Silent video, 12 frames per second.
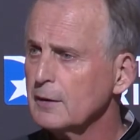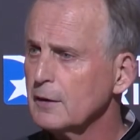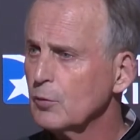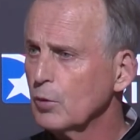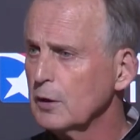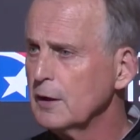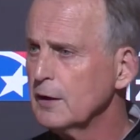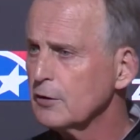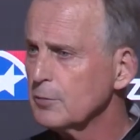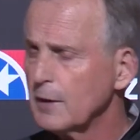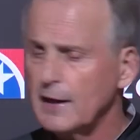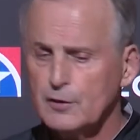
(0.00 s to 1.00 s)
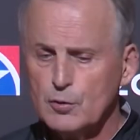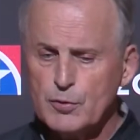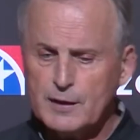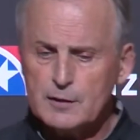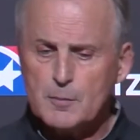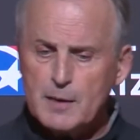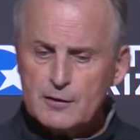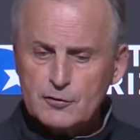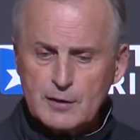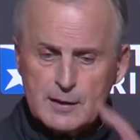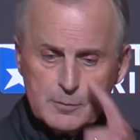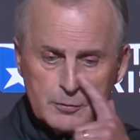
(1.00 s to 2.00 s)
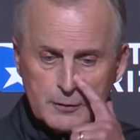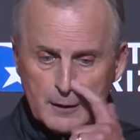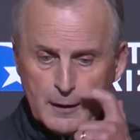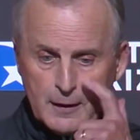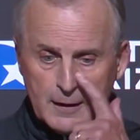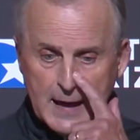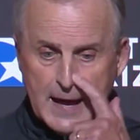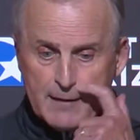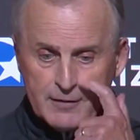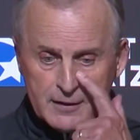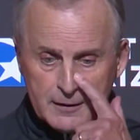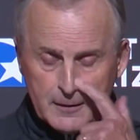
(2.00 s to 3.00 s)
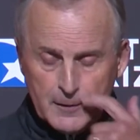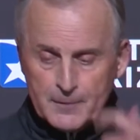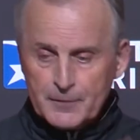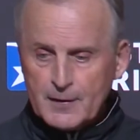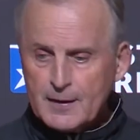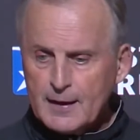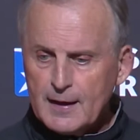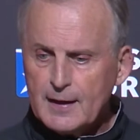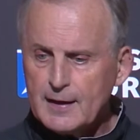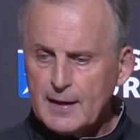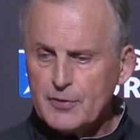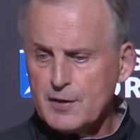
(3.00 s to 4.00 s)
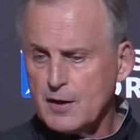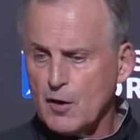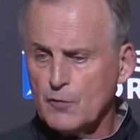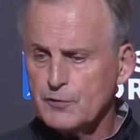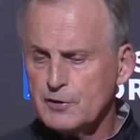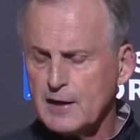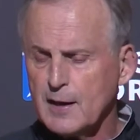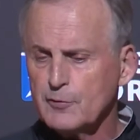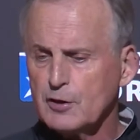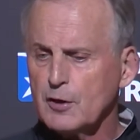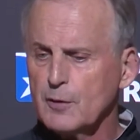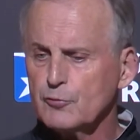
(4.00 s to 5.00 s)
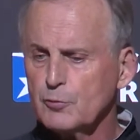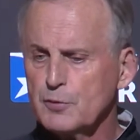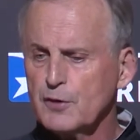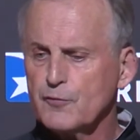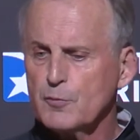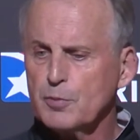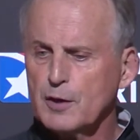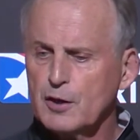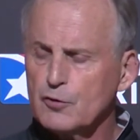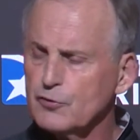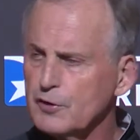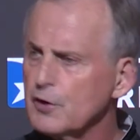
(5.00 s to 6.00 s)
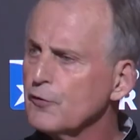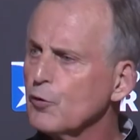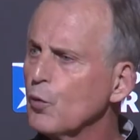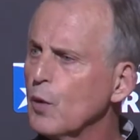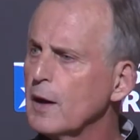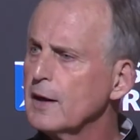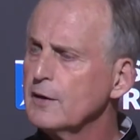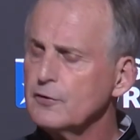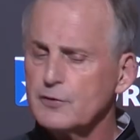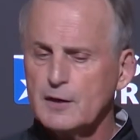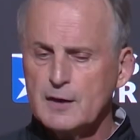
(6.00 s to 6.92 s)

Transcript: It really is. But I do think the best teams uh, have it, and I think oftentimes it comes from different players in different ways.